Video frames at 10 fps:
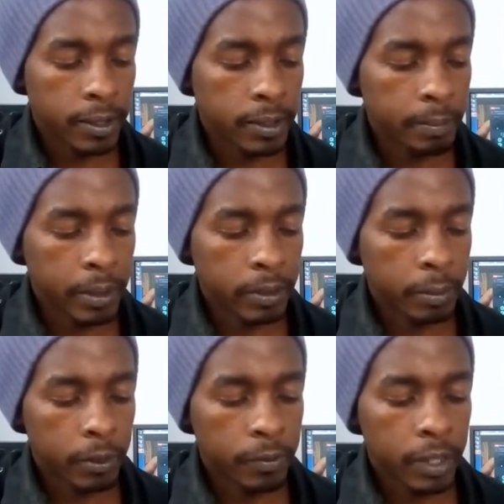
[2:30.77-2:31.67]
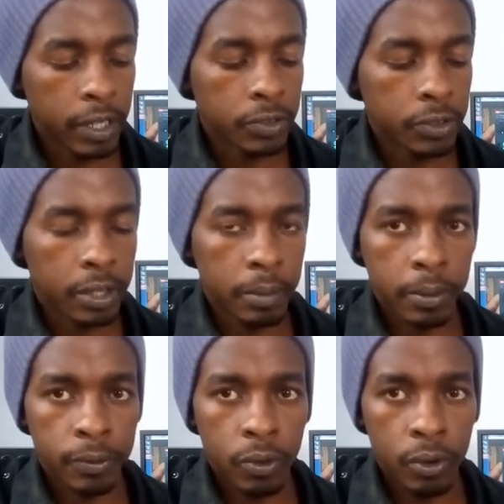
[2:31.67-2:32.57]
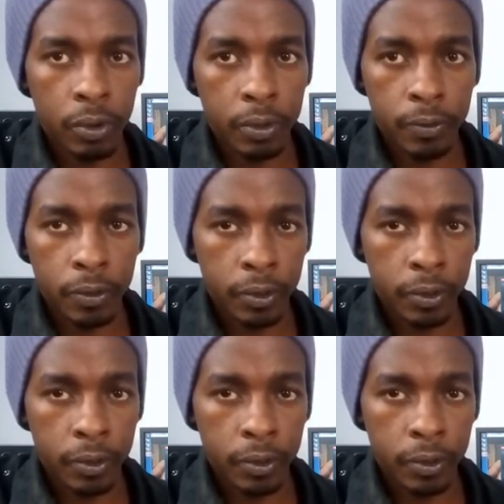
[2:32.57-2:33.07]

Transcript: my small finger, string number 4 on the 4th